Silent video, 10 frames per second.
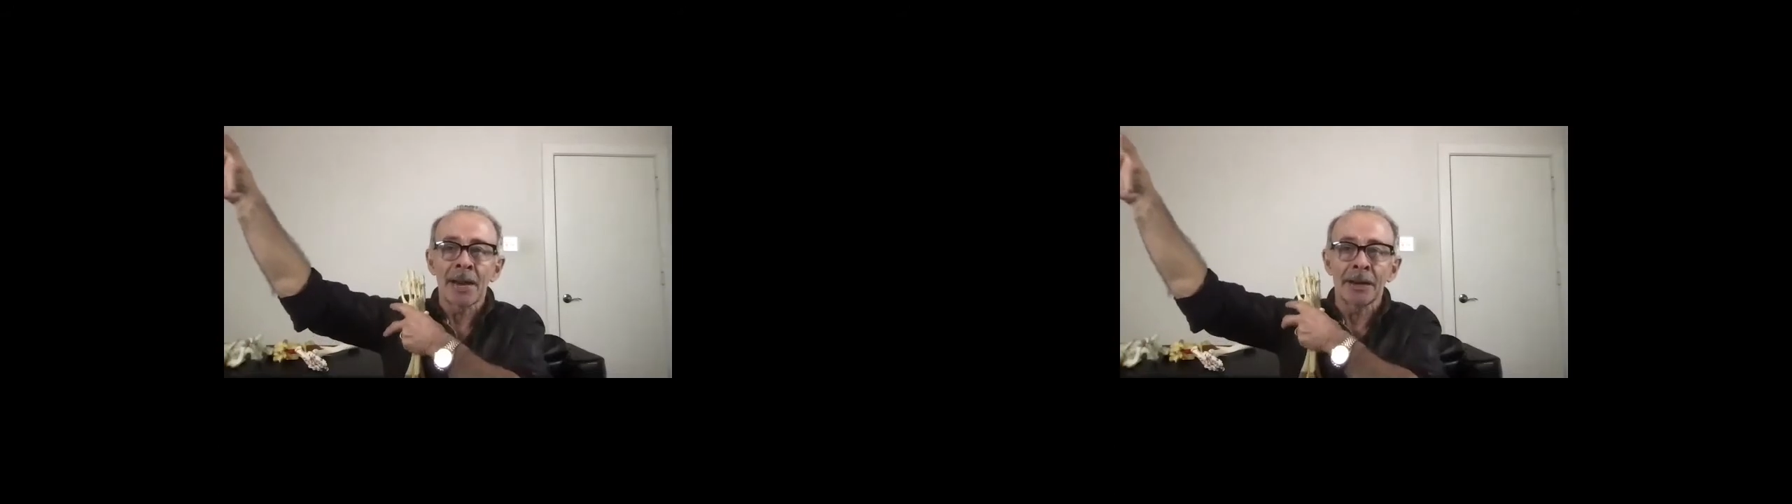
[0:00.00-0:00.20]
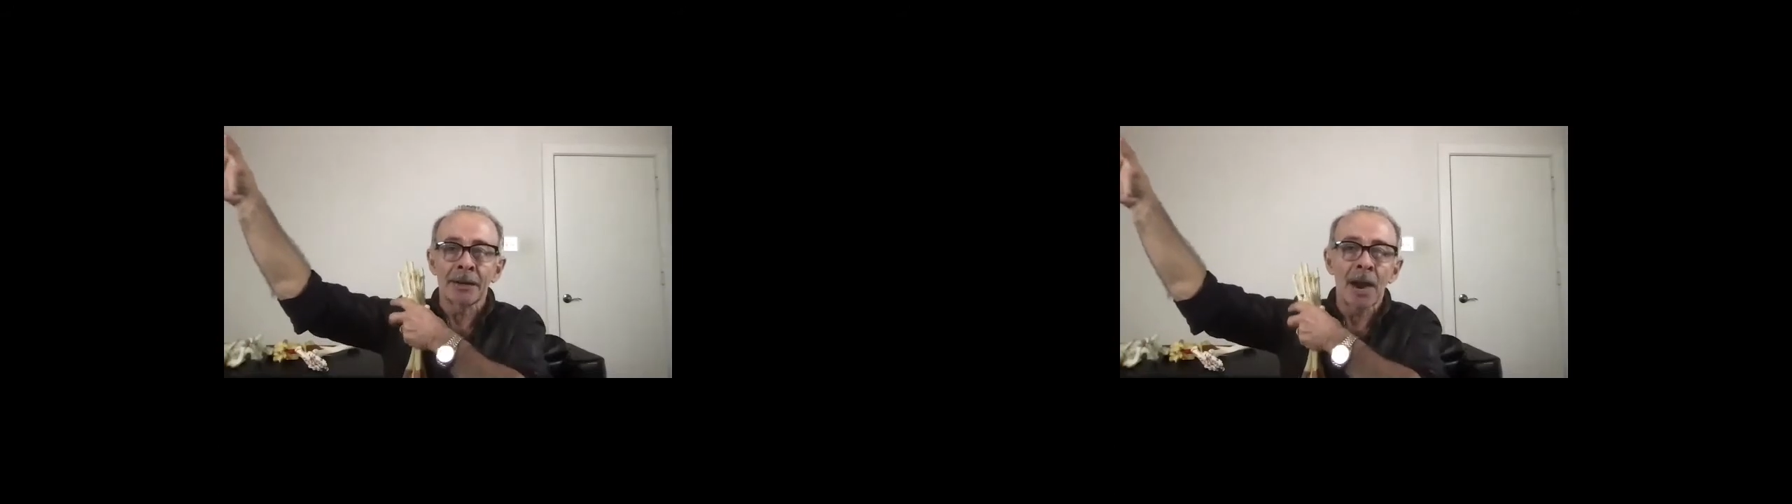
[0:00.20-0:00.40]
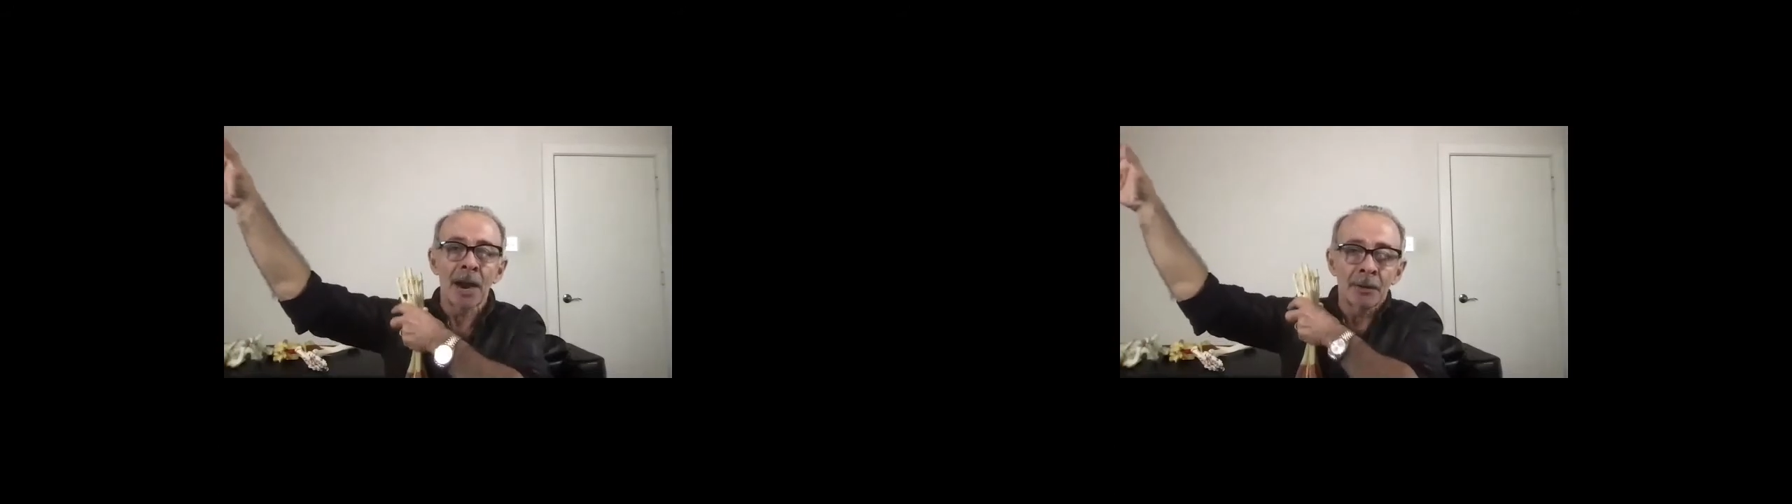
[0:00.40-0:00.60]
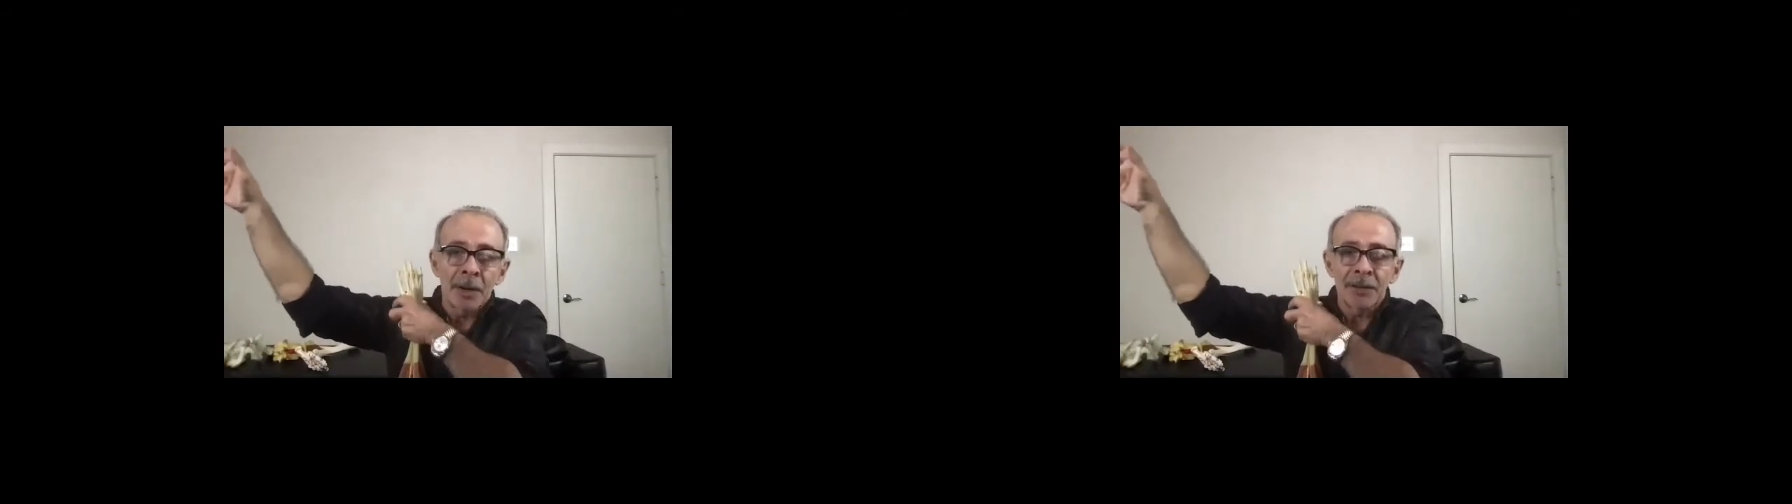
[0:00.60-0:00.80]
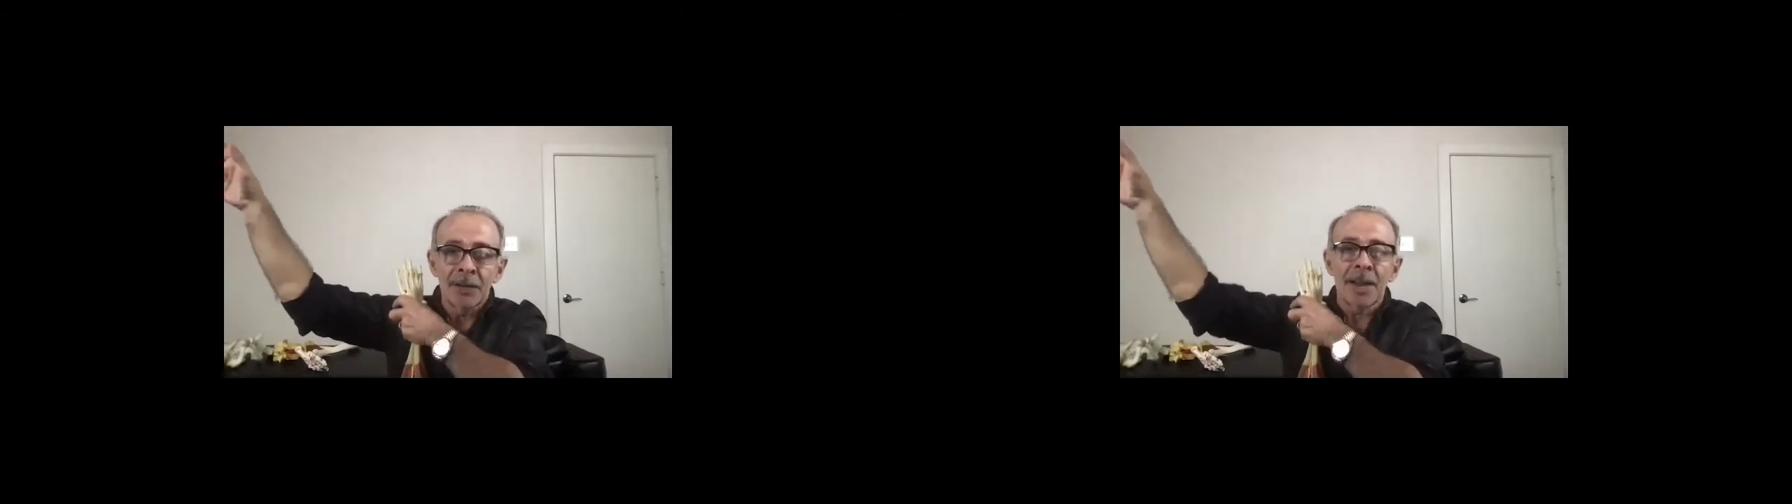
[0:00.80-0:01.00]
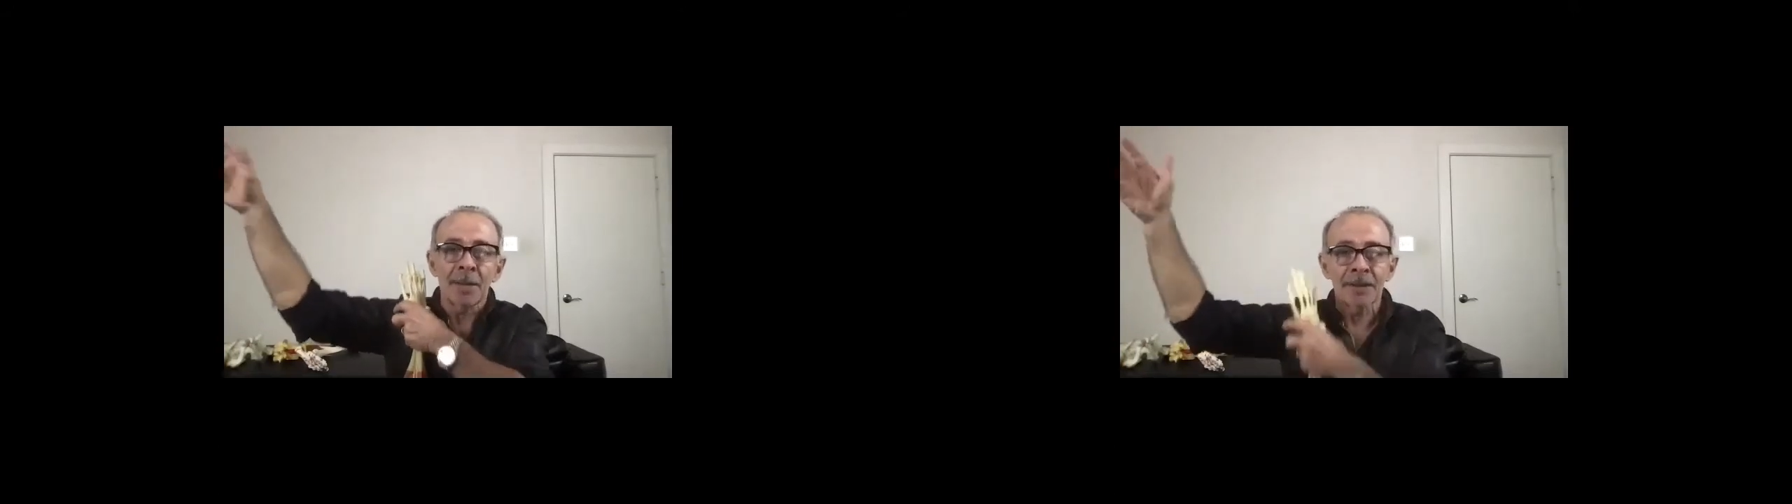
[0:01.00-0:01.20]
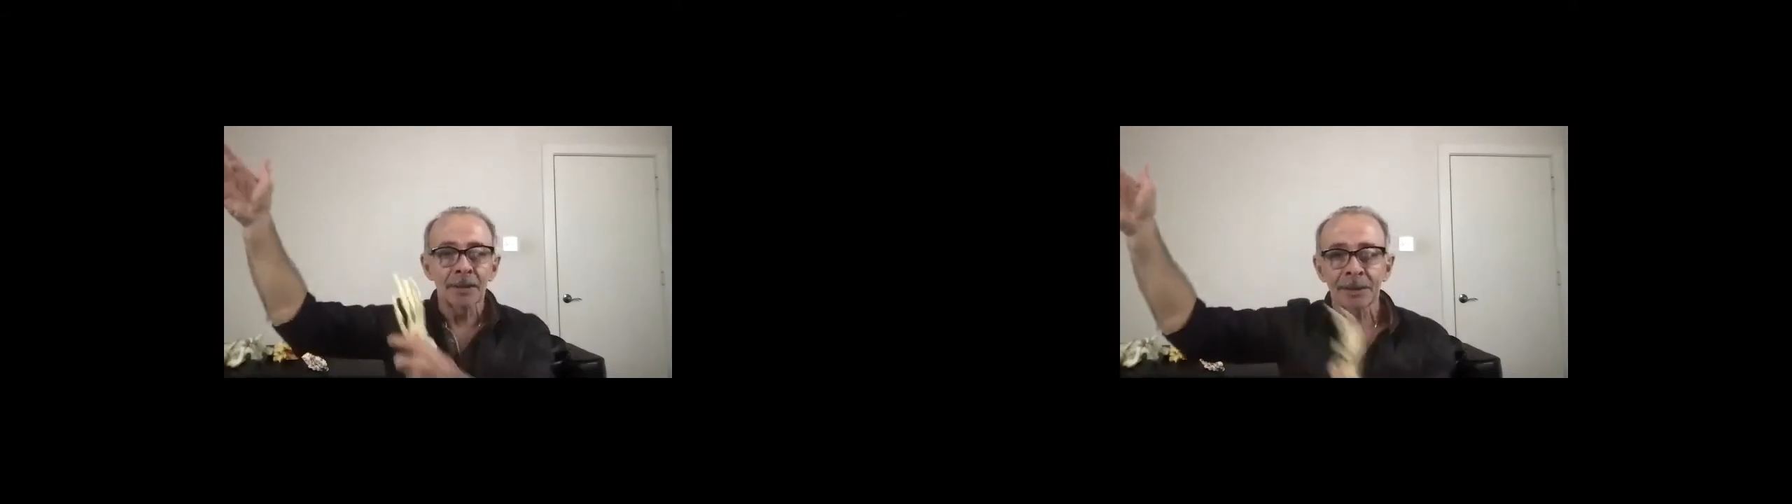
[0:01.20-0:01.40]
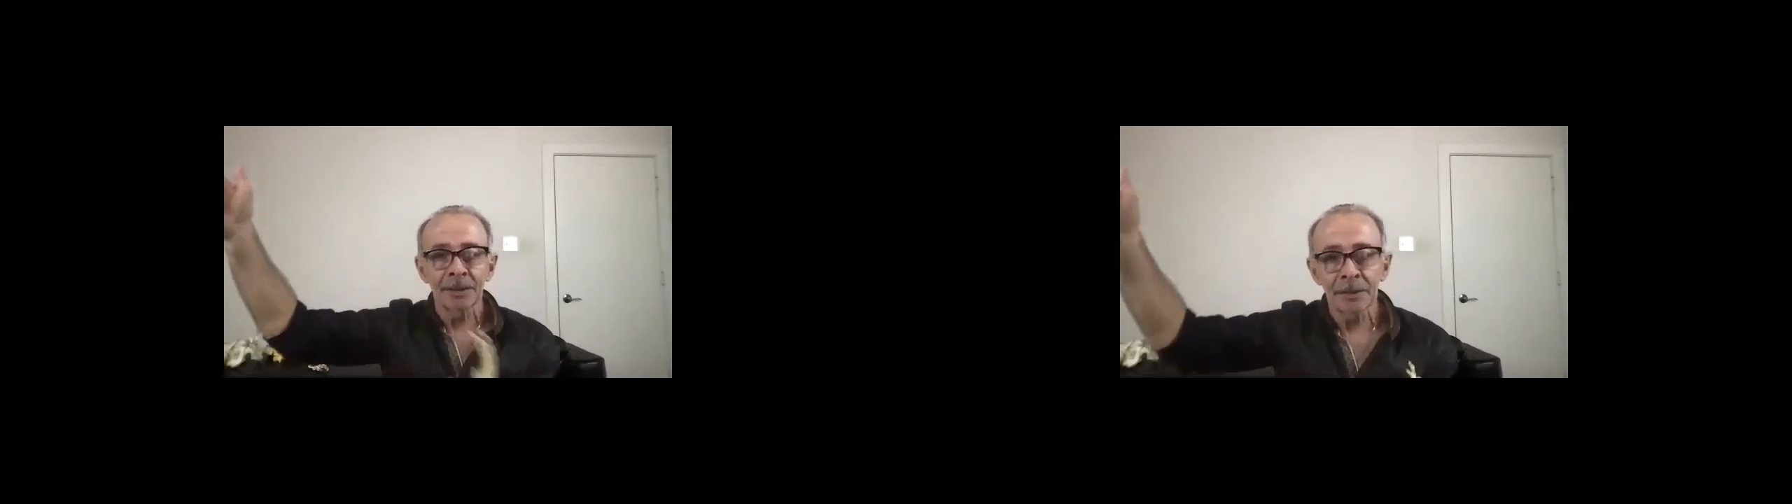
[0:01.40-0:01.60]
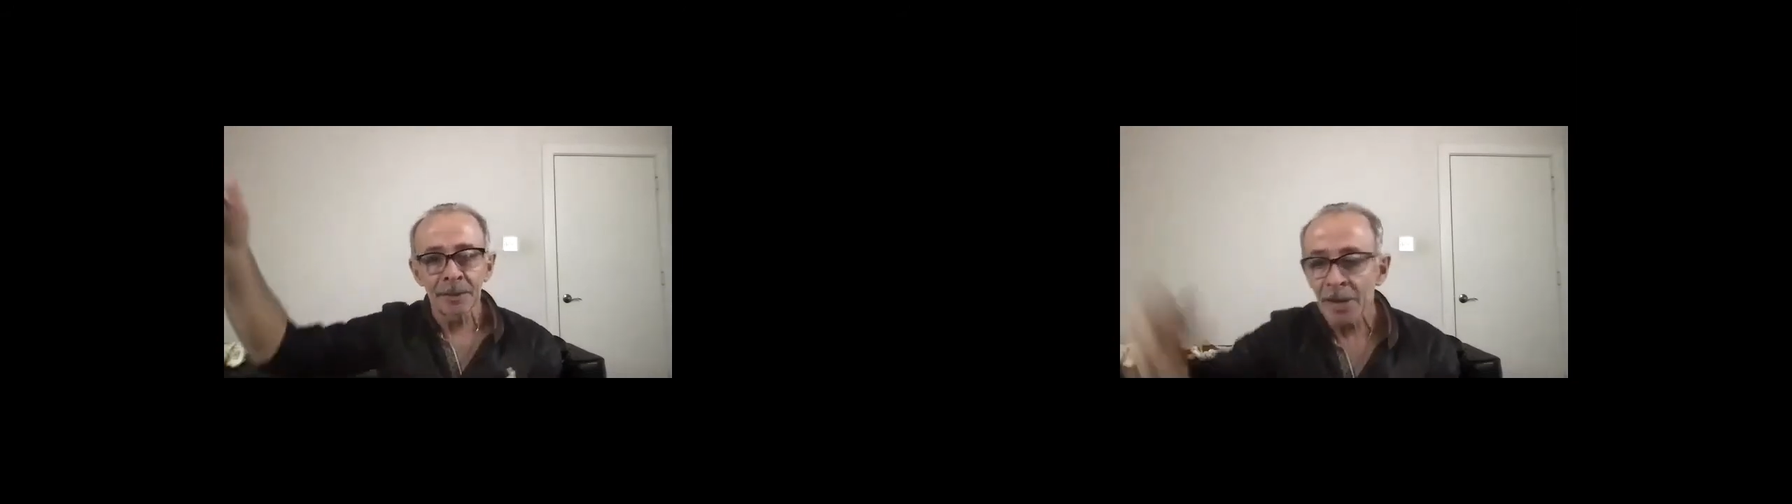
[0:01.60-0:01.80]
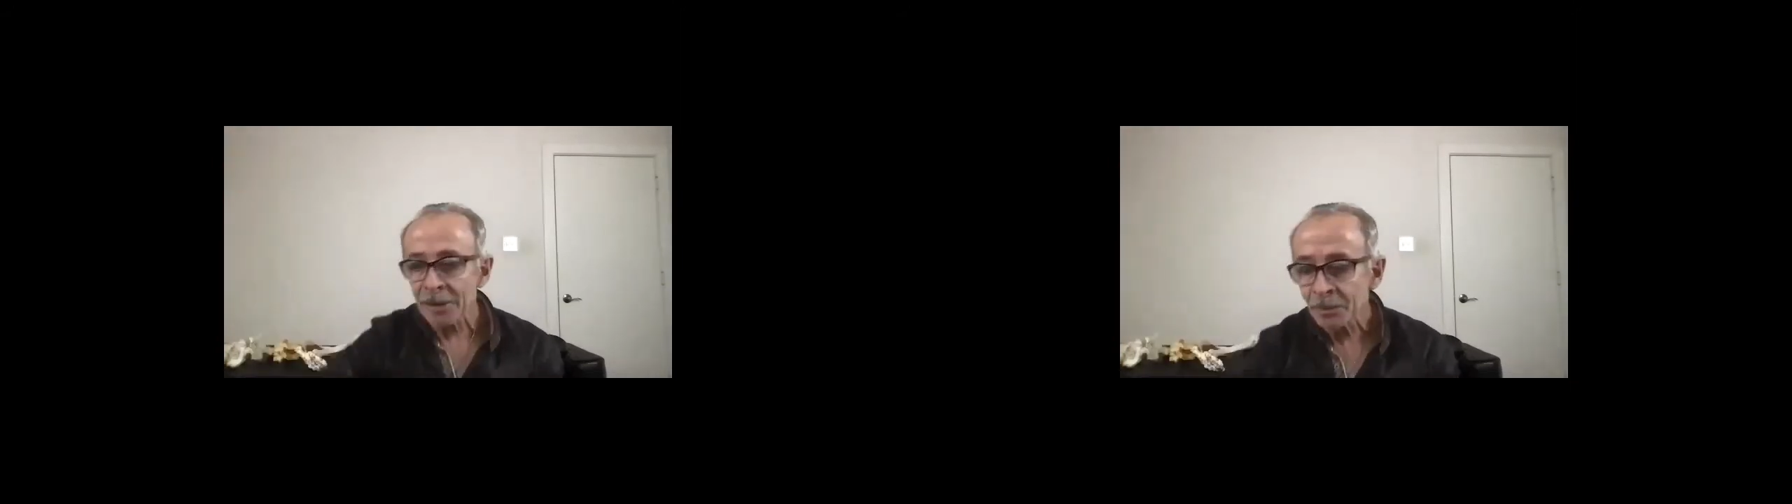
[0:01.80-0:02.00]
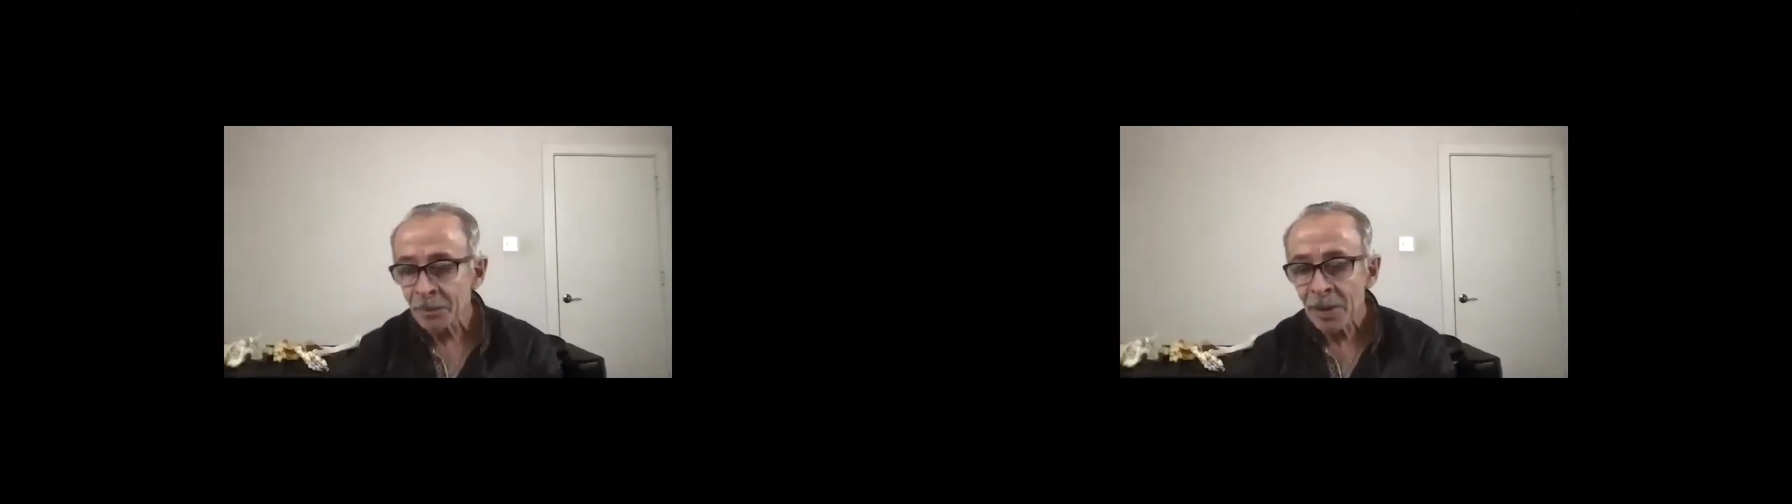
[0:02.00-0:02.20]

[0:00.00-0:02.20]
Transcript: and hydrate the capsule to do that.